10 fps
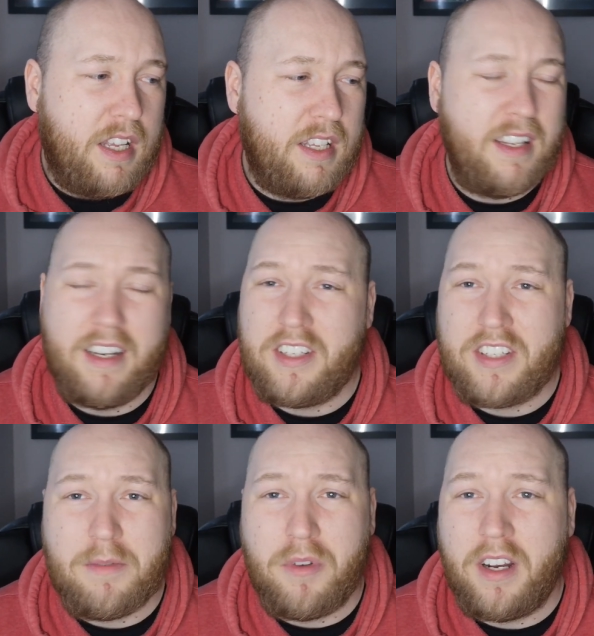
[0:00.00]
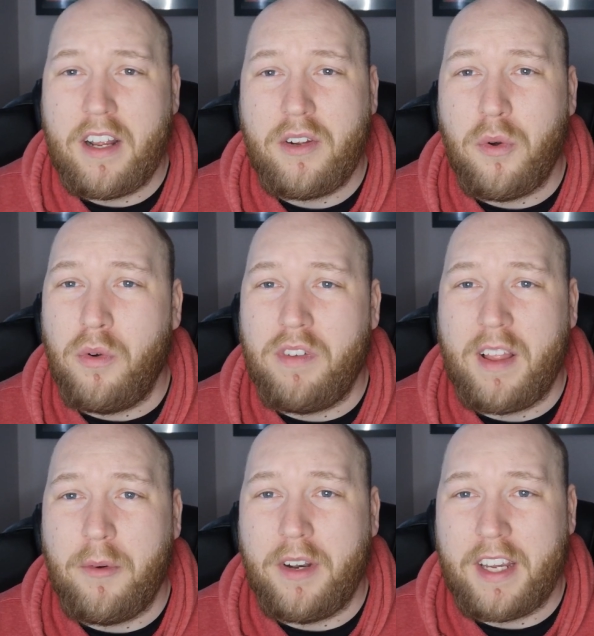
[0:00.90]
And I just didn't want to go over
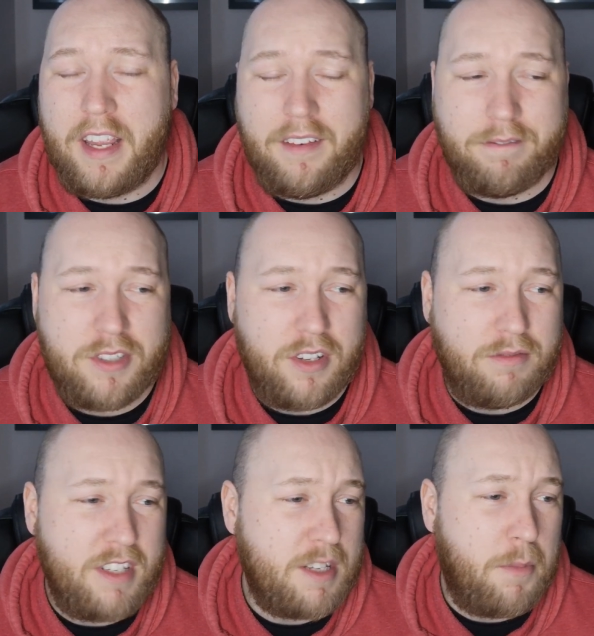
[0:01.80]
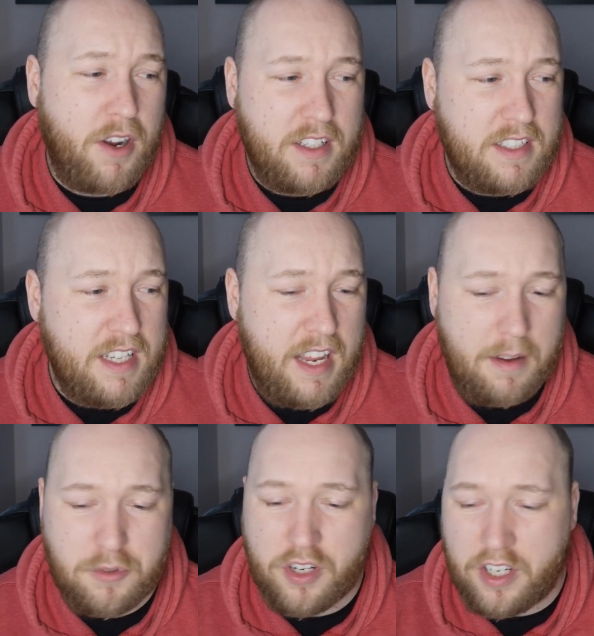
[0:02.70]
that one again. So disappointed today.
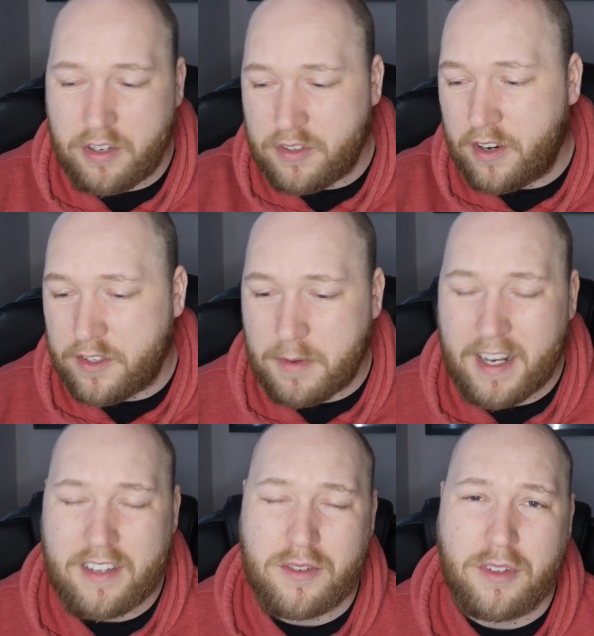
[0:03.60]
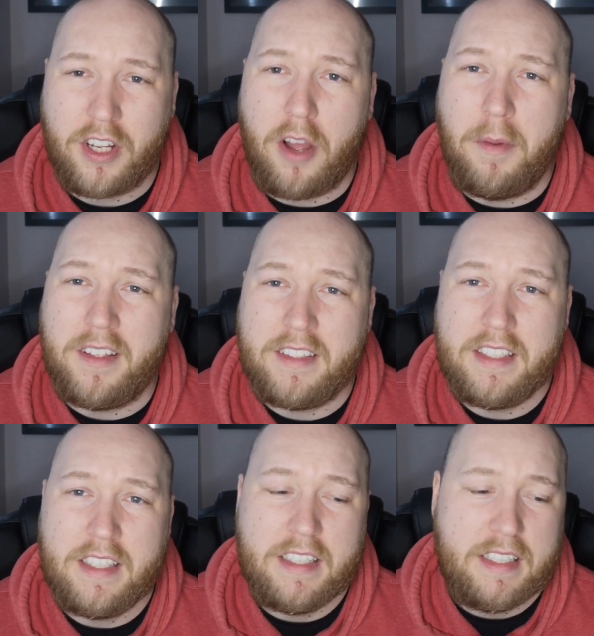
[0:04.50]
I'm sure you are as well. Let us know in the comments.
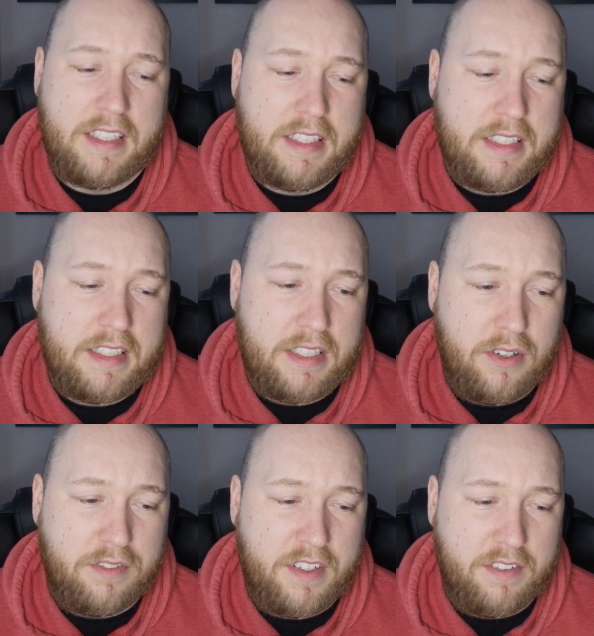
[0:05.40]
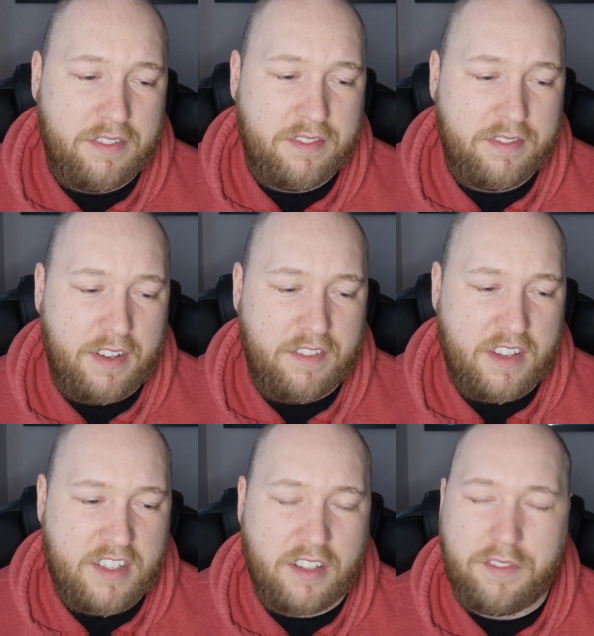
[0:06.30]
If you're
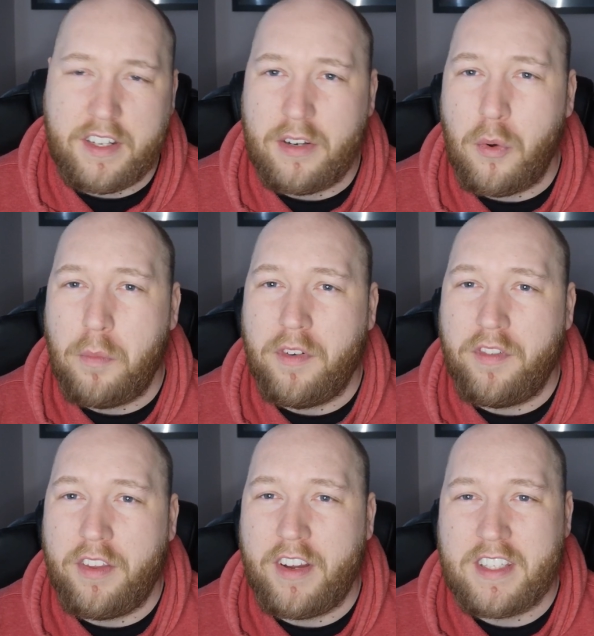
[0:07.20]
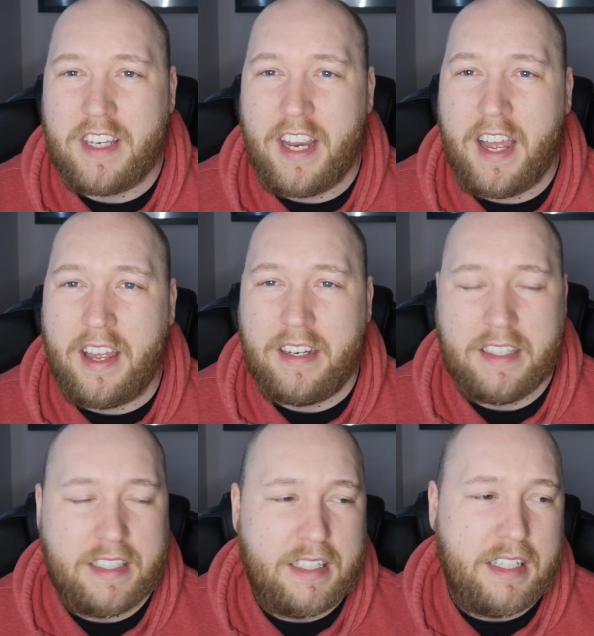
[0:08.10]
still feeling hopeful for the rest of the year.
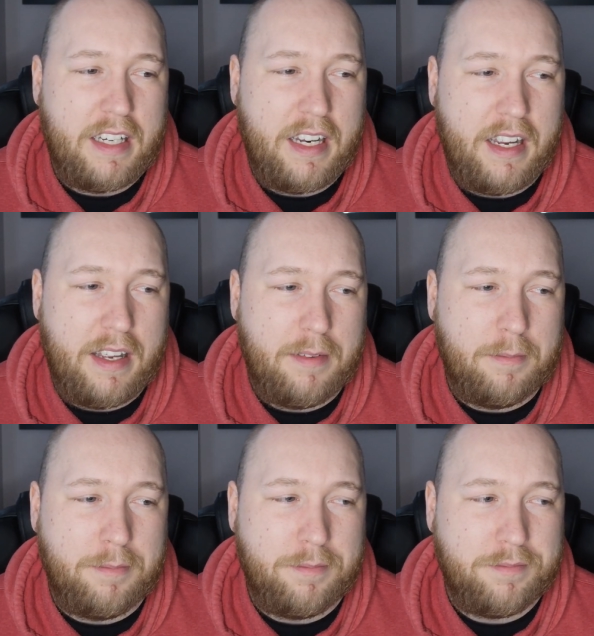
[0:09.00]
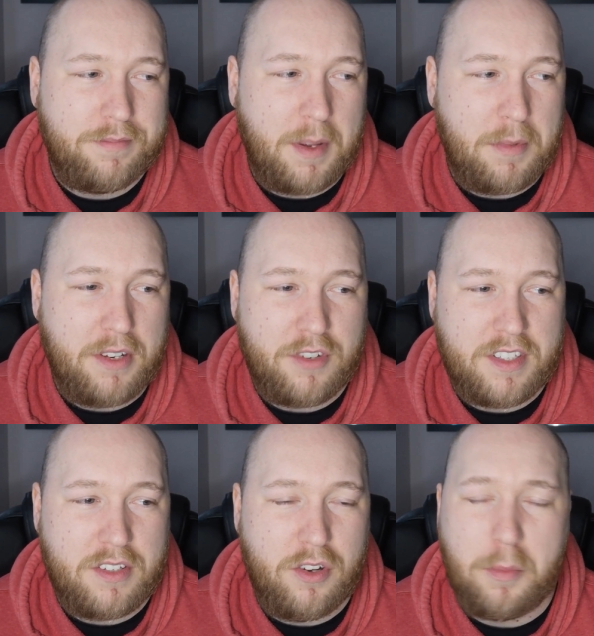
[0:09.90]
I'd be
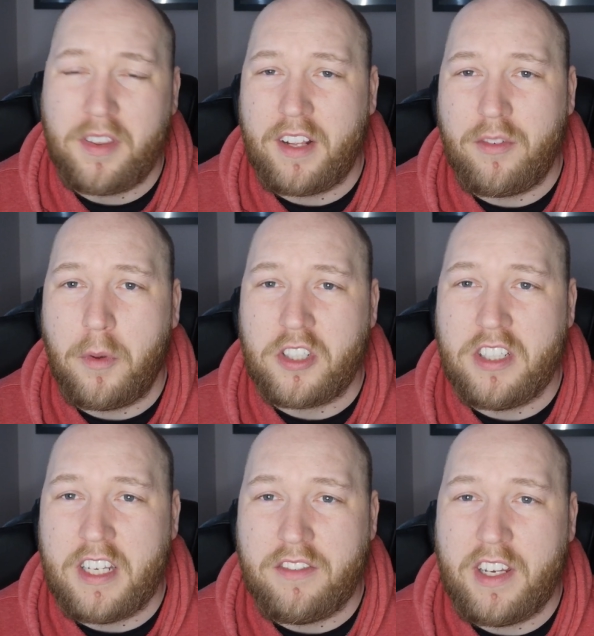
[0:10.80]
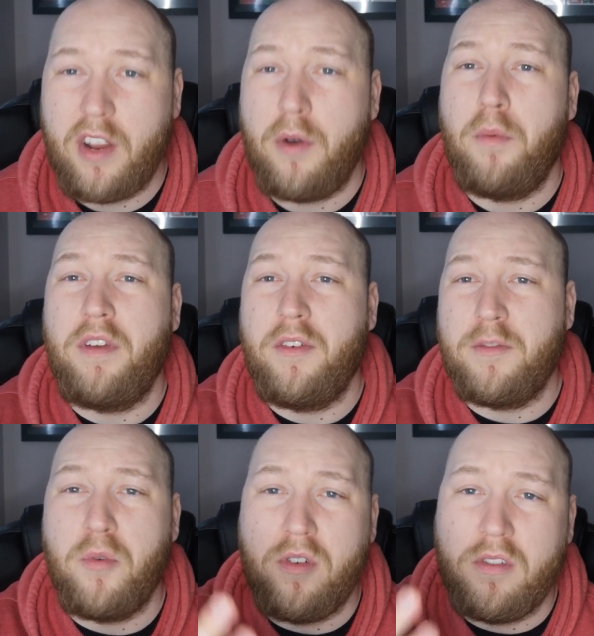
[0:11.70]
interested to know. But thanks for watching today's video. Hopefully it
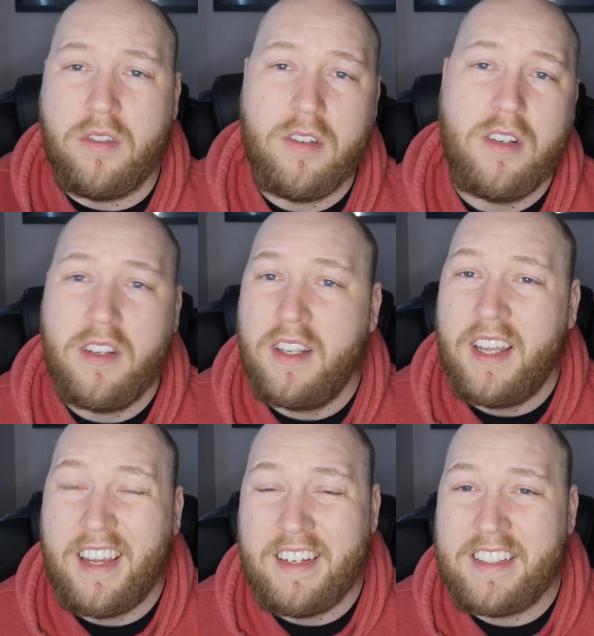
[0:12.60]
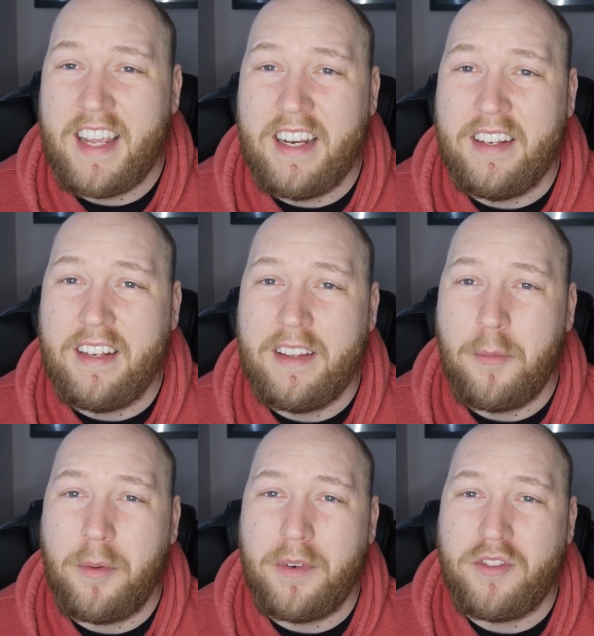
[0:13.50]
was more entertaining than
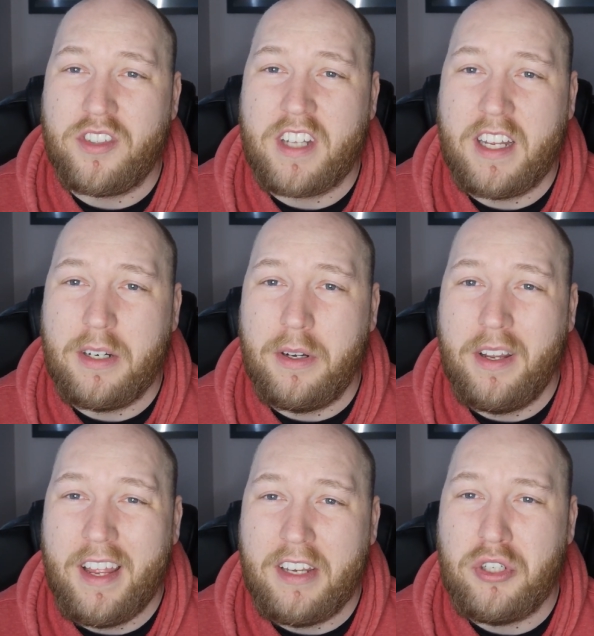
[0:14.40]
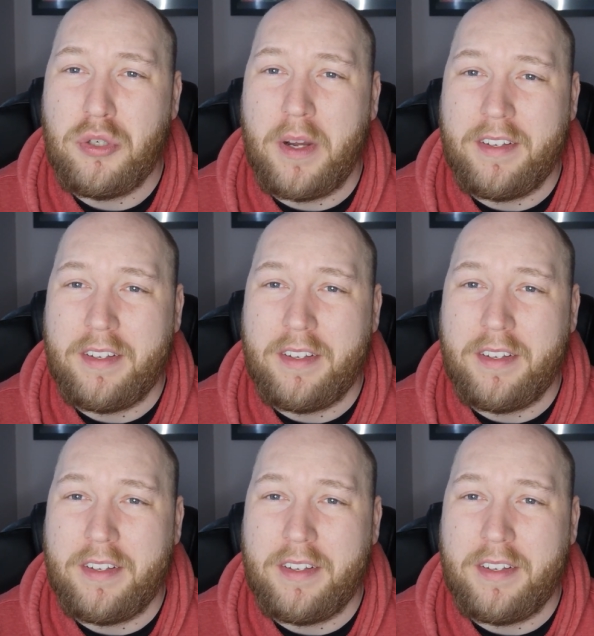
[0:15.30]
what we've just had to endure.